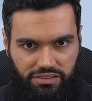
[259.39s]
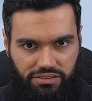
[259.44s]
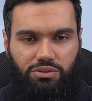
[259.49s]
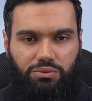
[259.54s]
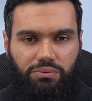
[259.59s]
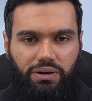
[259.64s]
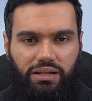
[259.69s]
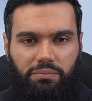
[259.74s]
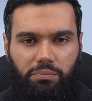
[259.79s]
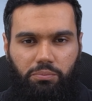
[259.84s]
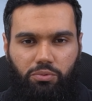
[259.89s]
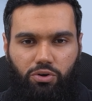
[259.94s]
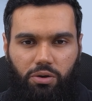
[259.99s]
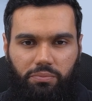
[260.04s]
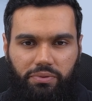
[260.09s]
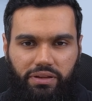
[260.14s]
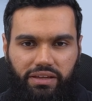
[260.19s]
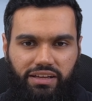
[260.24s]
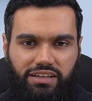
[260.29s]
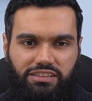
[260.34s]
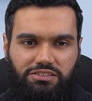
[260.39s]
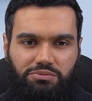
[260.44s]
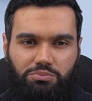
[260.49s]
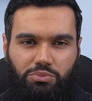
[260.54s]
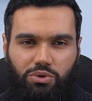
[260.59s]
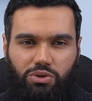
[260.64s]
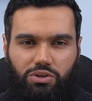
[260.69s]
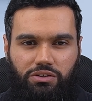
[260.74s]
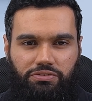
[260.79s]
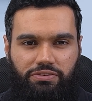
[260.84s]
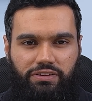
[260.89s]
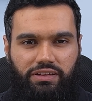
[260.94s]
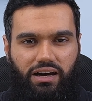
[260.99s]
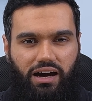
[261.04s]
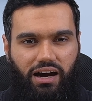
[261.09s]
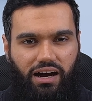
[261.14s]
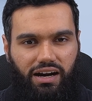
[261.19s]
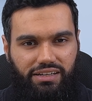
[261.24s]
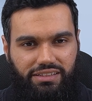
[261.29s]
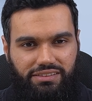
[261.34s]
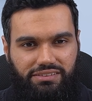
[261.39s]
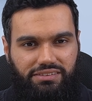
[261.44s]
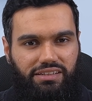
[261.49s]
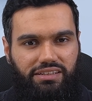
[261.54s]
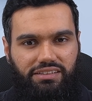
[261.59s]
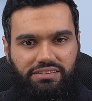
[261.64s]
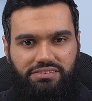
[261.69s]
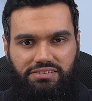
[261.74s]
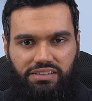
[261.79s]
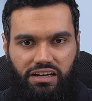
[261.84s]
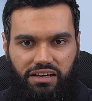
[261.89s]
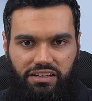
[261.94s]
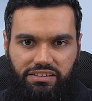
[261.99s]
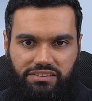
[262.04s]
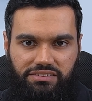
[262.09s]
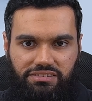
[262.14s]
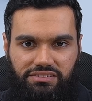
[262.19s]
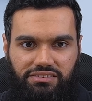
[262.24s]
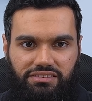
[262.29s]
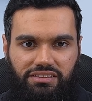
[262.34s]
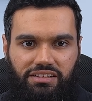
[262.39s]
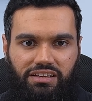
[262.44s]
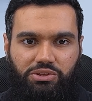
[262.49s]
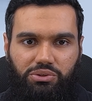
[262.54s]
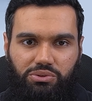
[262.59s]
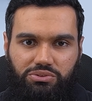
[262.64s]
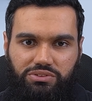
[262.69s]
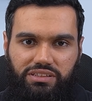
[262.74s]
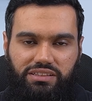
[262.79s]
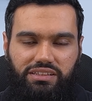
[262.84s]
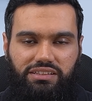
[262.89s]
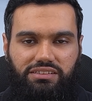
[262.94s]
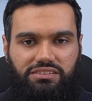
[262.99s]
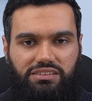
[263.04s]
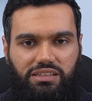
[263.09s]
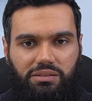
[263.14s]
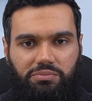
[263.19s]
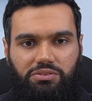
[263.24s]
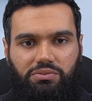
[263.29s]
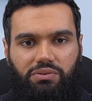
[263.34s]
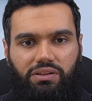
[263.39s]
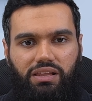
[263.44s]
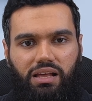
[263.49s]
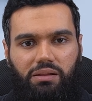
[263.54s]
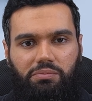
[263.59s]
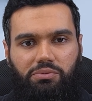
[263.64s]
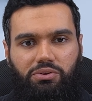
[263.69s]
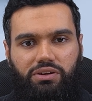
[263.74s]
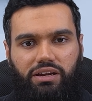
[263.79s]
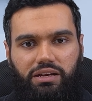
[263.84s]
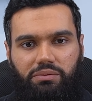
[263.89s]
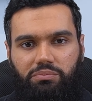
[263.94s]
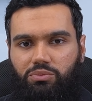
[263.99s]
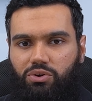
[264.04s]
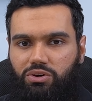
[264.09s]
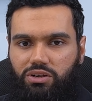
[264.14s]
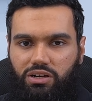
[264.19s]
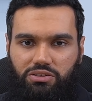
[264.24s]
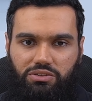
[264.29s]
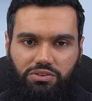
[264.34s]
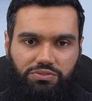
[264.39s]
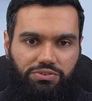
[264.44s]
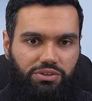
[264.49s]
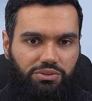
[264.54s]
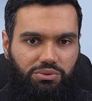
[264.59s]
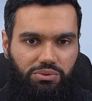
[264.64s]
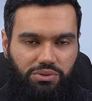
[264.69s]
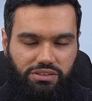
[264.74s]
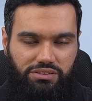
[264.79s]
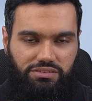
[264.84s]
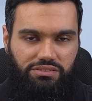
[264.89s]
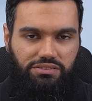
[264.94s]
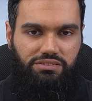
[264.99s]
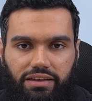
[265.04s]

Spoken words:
So while prompting is more of an art than a science, using these tips will help you get more out of your tokens.